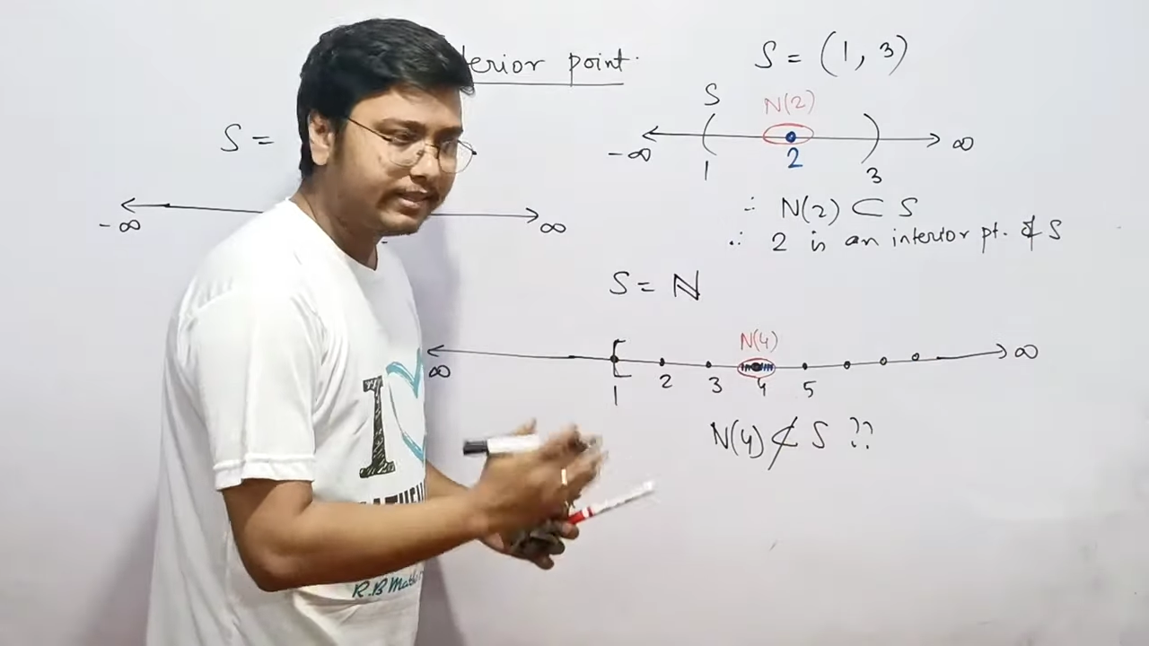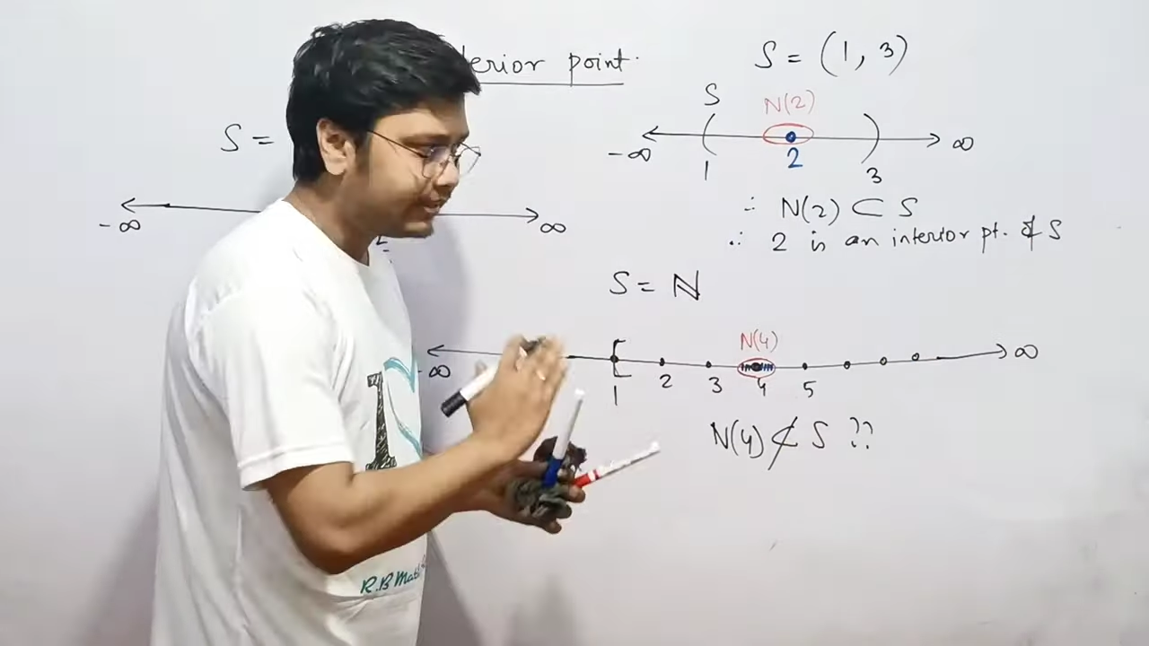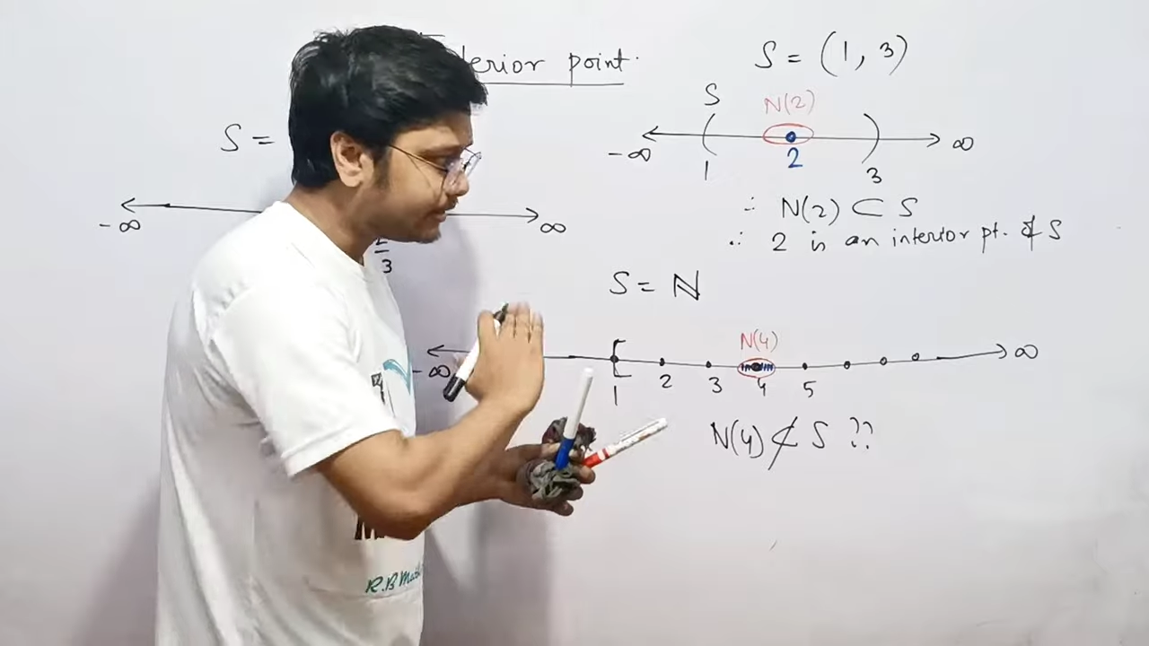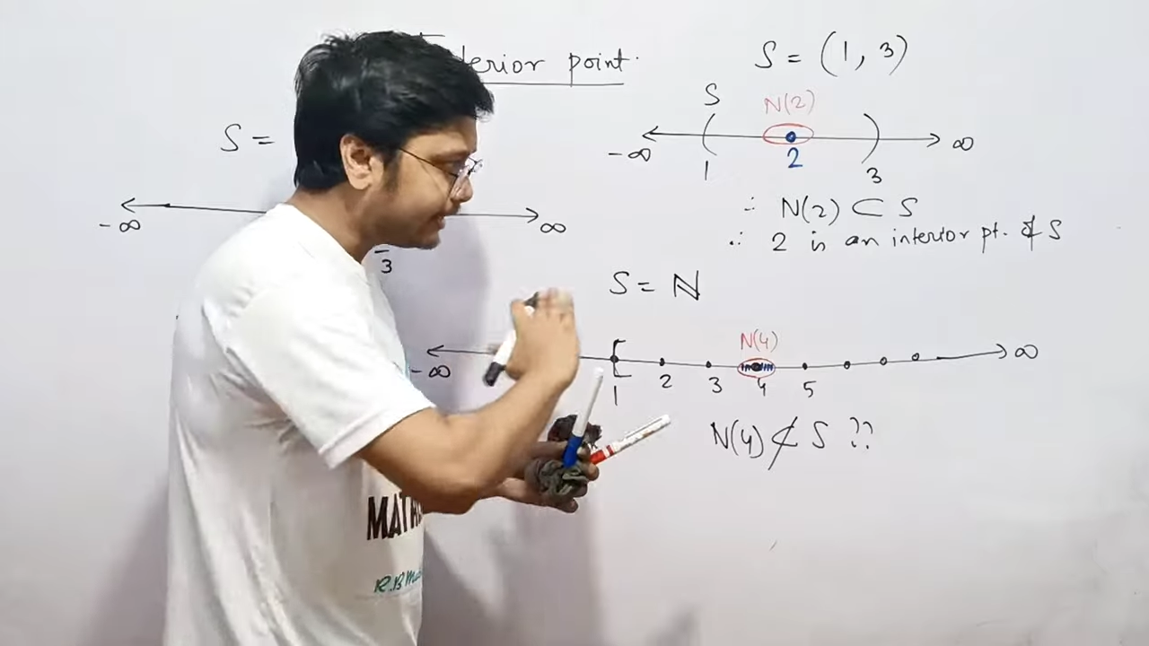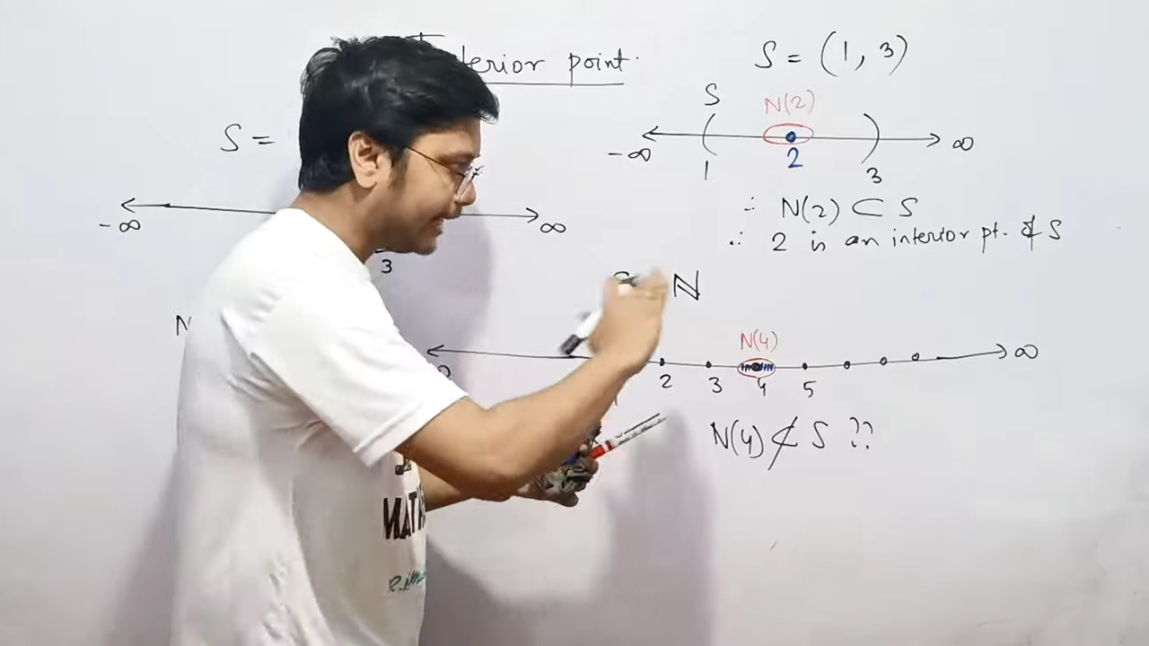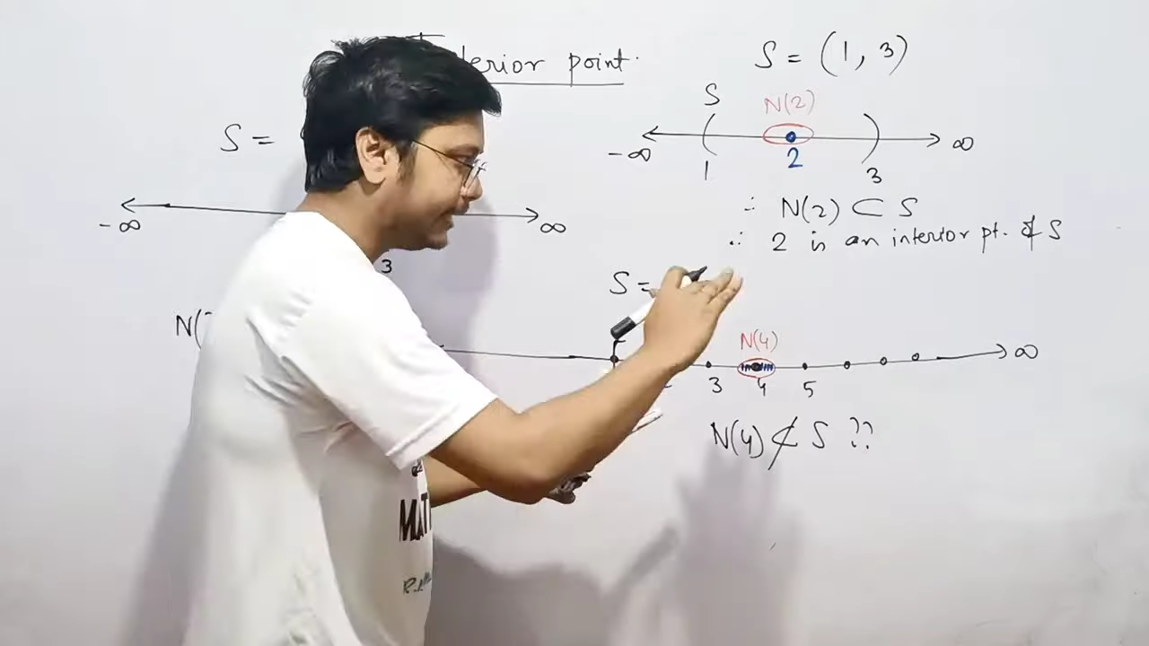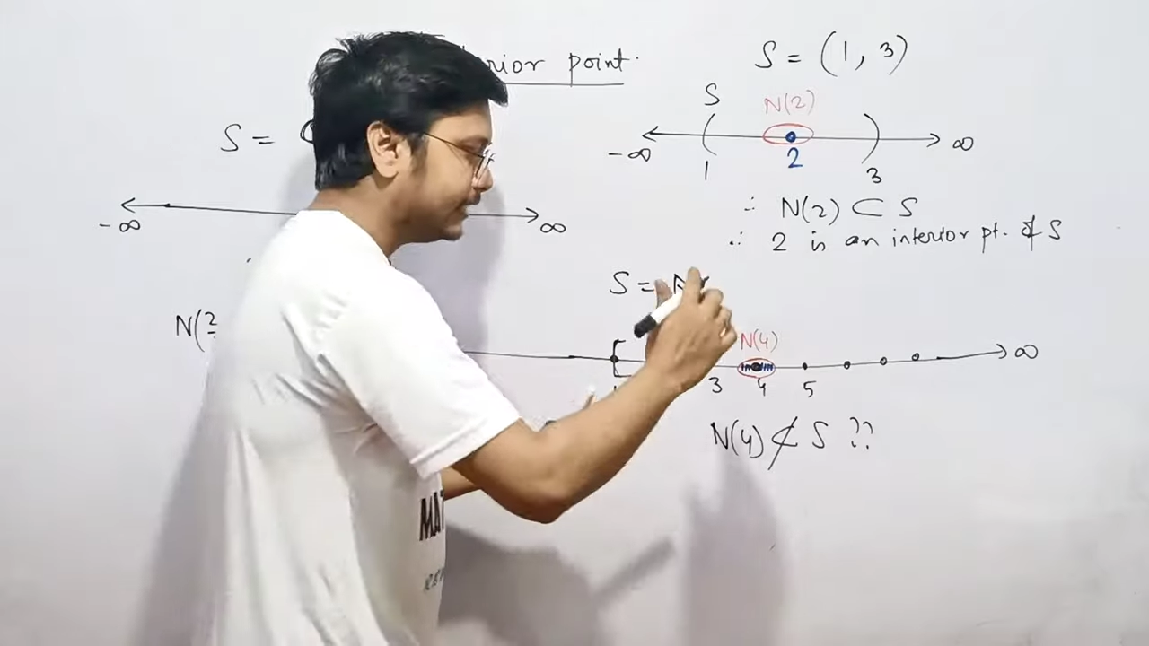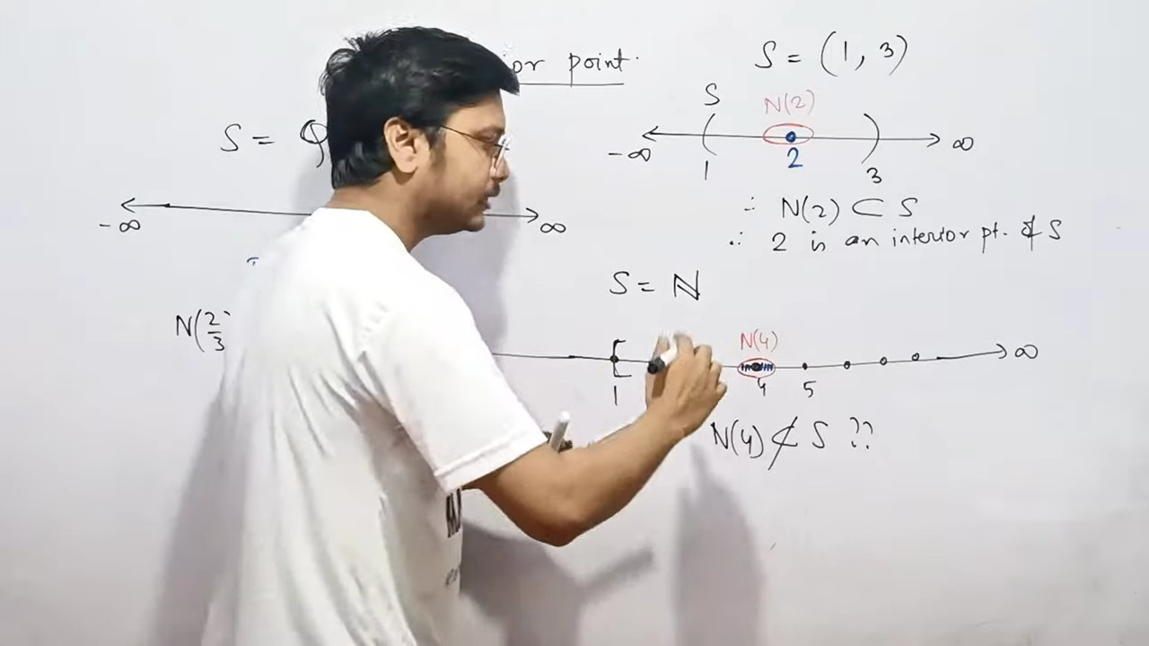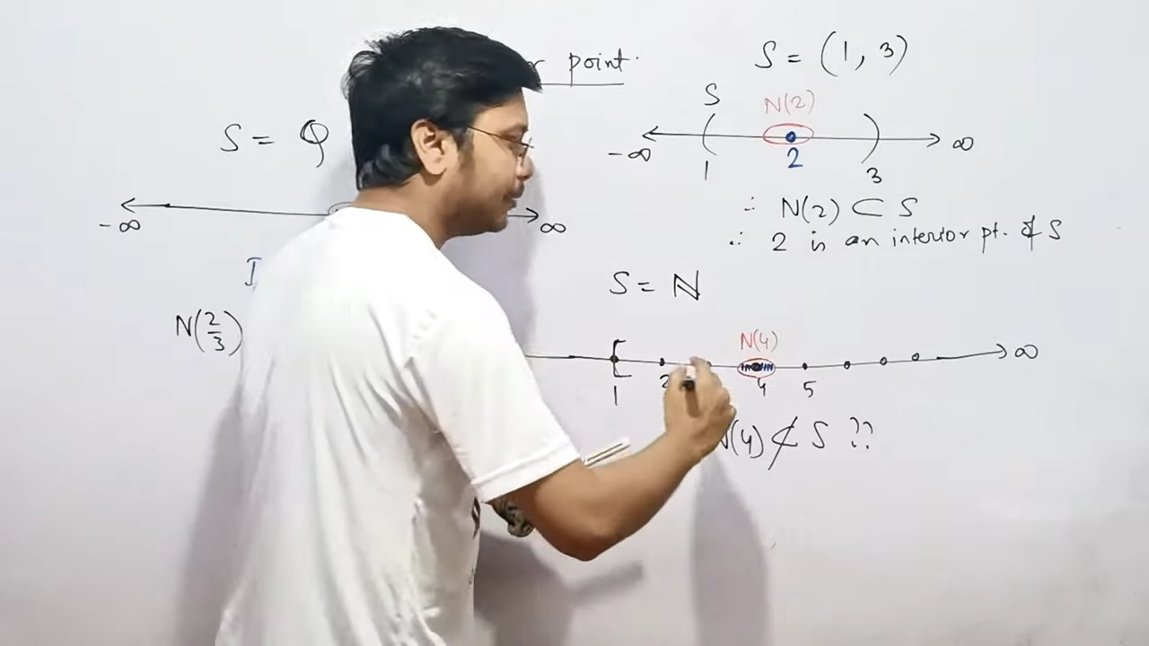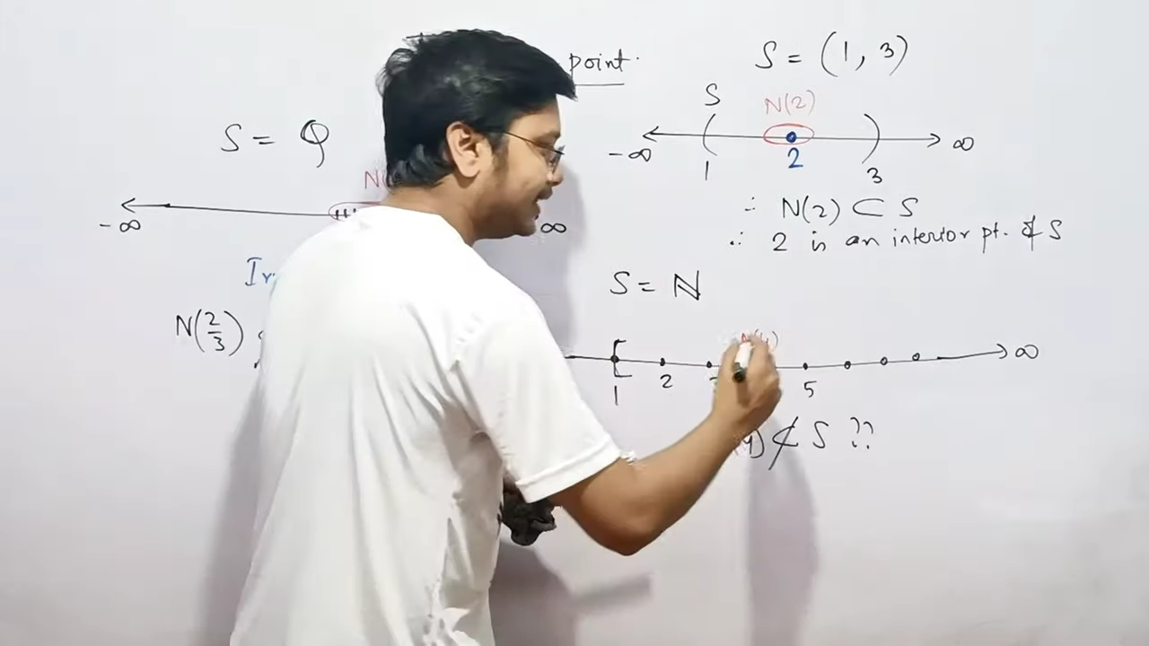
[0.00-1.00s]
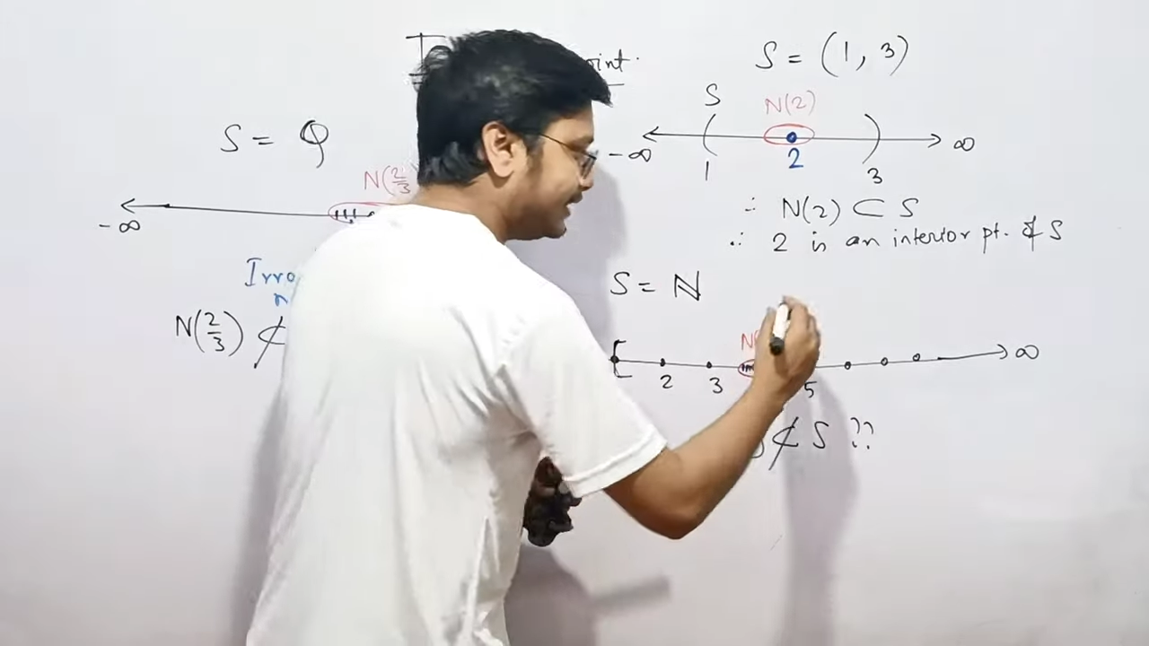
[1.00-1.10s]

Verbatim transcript: this sentence by